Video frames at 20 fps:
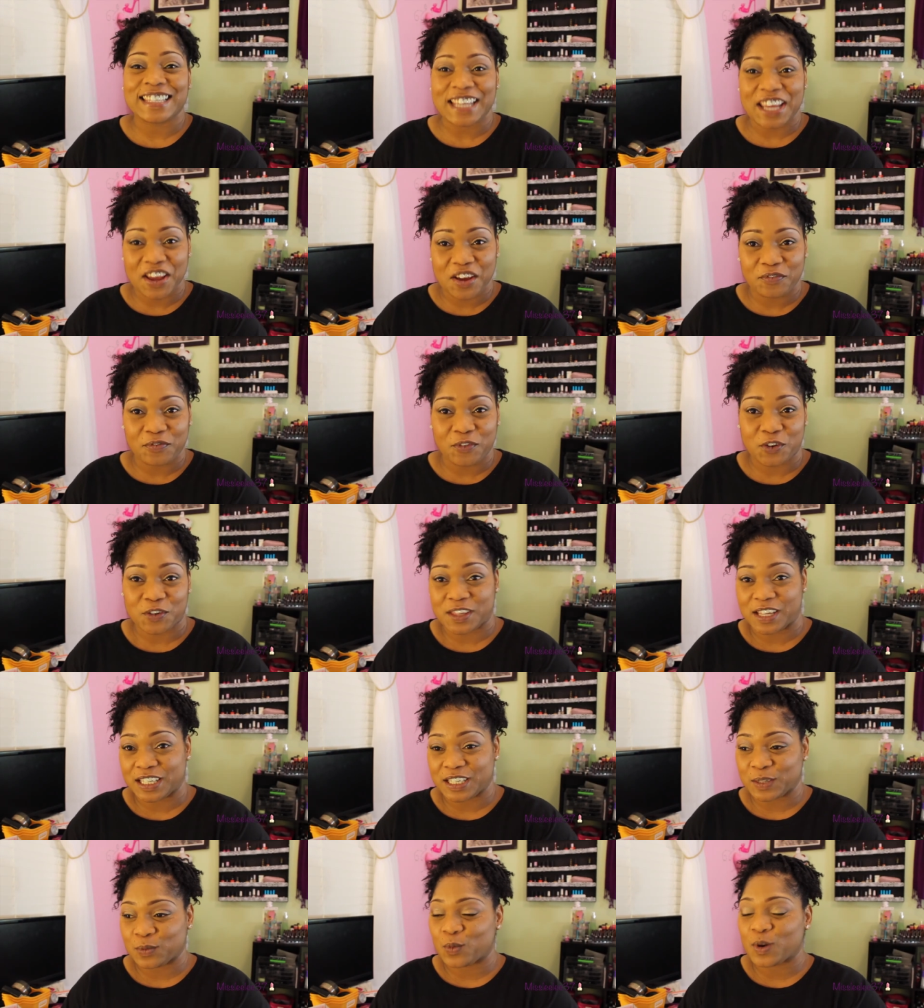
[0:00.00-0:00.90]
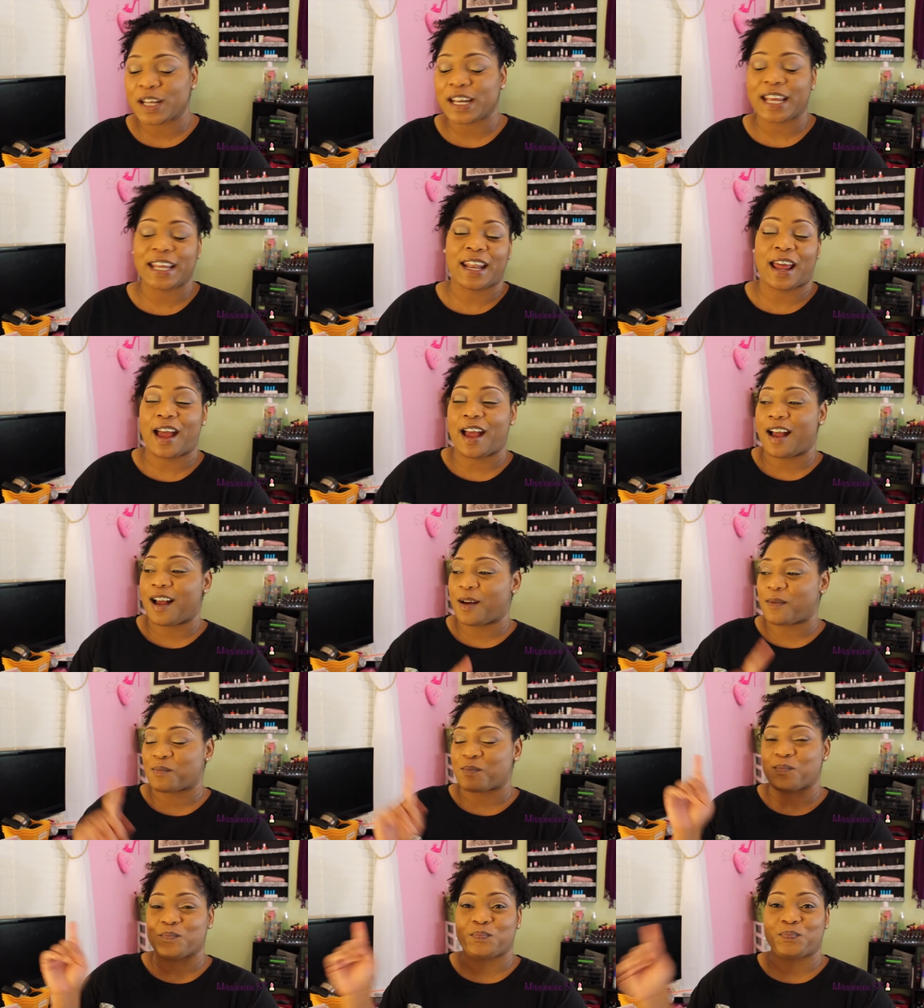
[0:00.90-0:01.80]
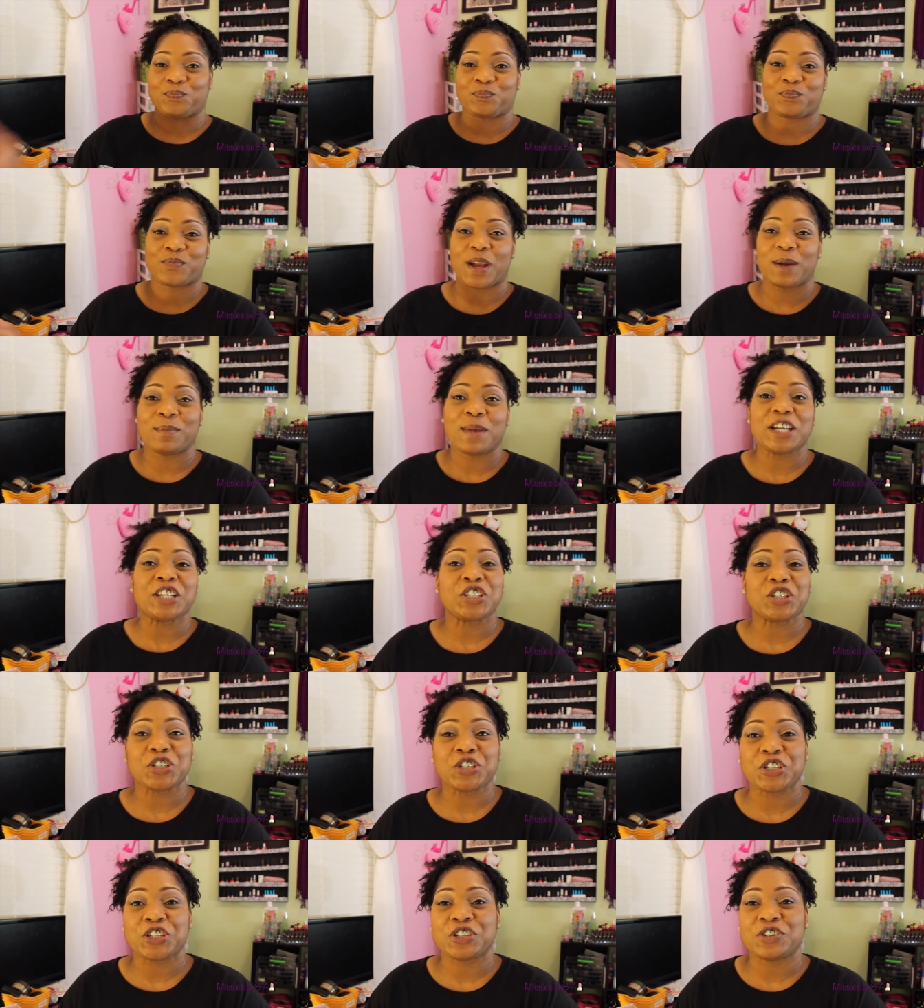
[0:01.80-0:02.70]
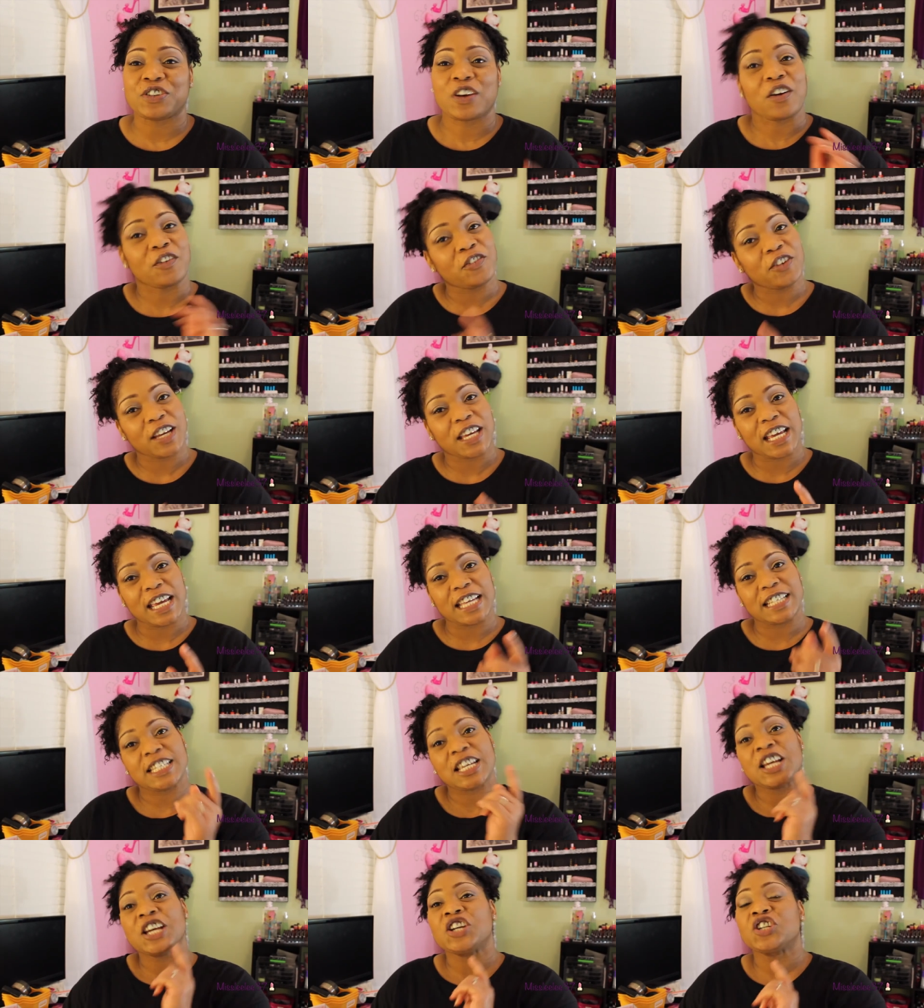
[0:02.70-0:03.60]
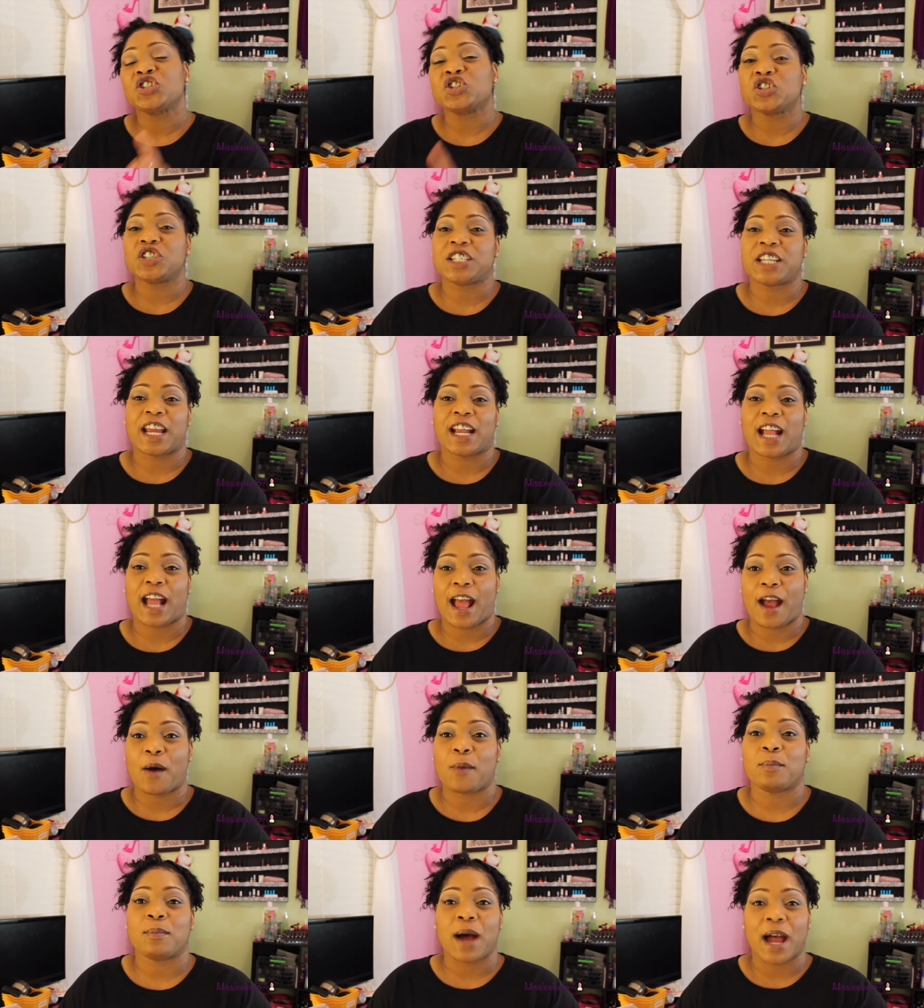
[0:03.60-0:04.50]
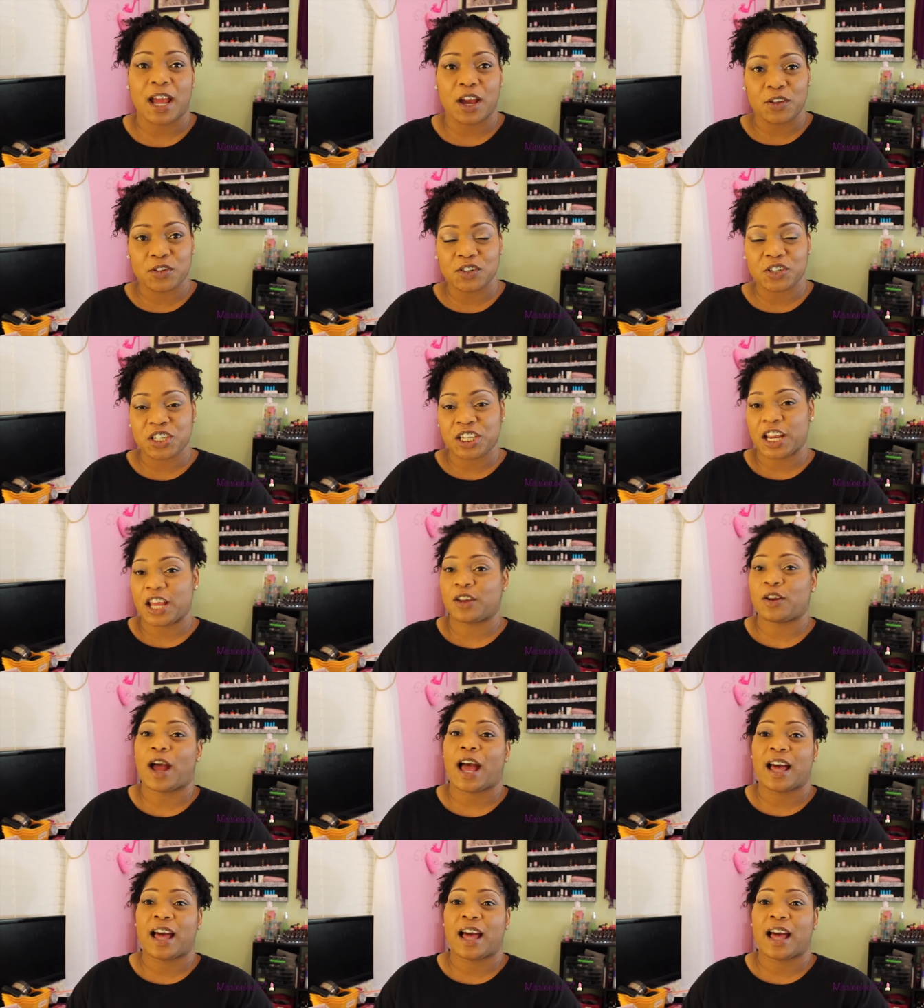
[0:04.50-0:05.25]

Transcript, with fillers: is it for this one, and make sure you don't forget to check out my other channel.